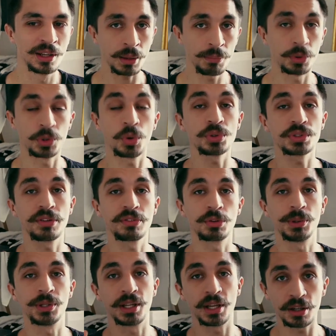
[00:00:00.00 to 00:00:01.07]
but you also have to
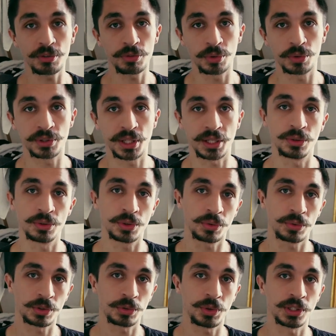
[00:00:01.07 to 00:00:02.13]
be careful that you
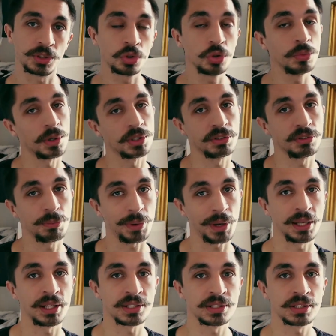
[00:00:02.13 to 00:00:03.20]
don't create too much of a
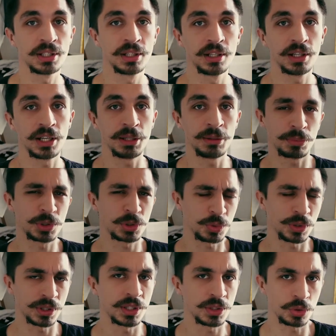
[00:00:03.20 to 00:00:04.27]
balance in
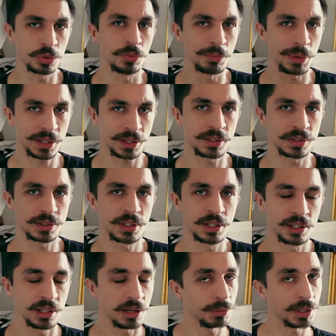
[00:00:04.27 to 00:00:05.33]
between the two methods.
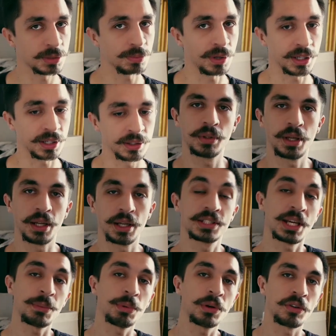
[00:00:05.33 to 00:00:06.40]
Let me explain. An
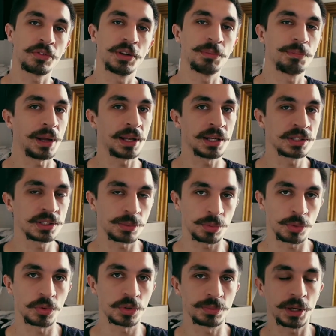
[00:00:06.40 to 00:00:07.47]
example of a balanced
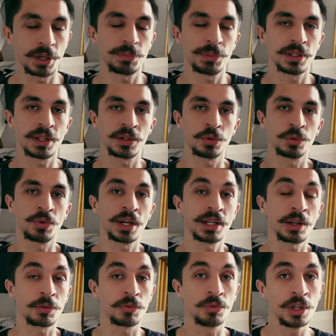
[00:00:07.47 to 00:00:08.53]
approach might be that you write
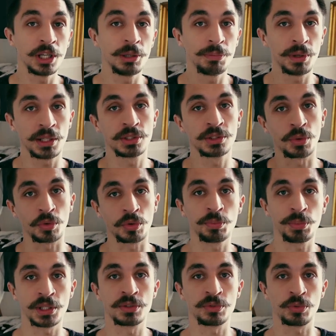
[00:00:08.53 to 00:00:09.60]
out really big story
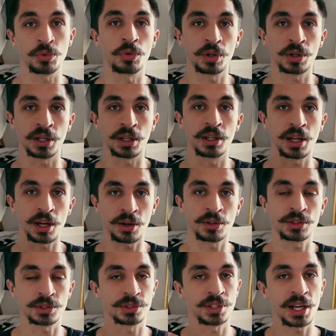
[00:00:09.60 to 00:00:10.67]
beats for a
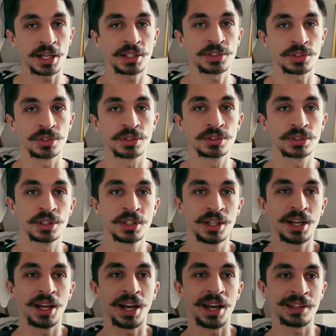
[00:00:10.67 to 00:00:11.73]
character's actions,
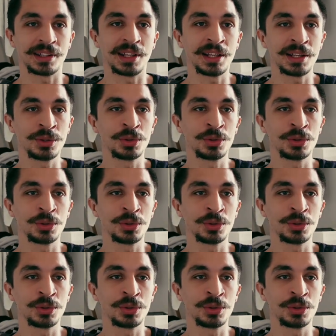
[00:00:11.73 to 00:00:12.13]
and then you